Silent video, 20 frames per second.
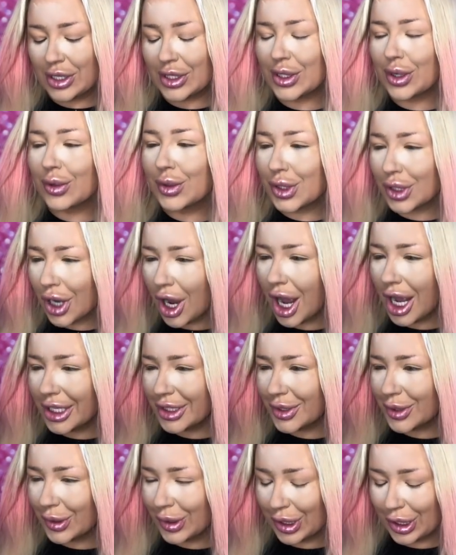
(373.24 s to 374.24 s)
So to
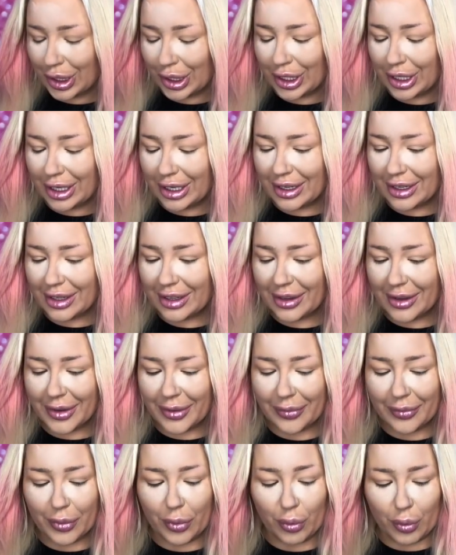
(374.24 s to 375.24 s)
contour,
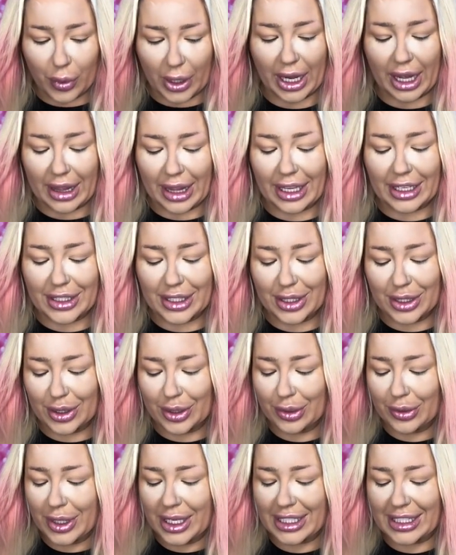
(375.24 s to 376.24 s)
what I like to
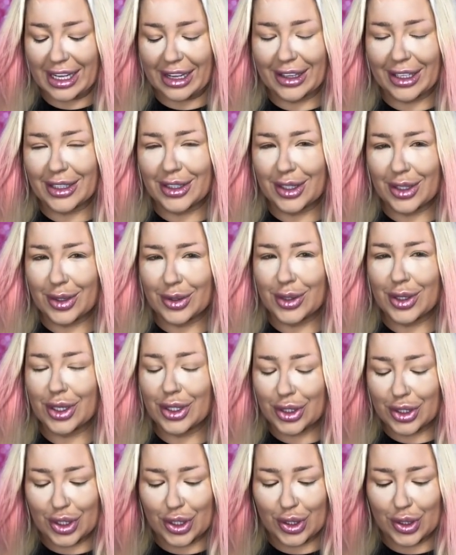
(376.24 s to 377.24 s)
do is I like to use
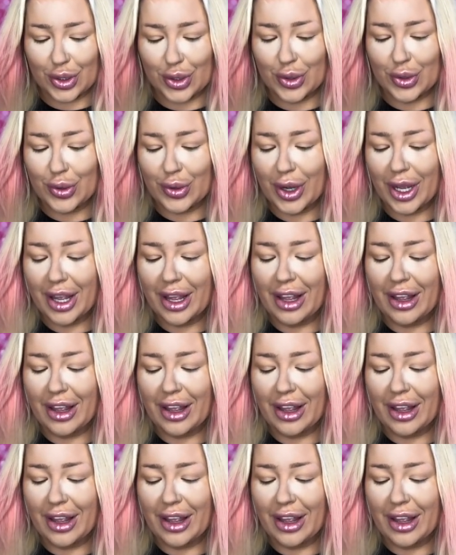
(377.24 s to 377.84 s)
2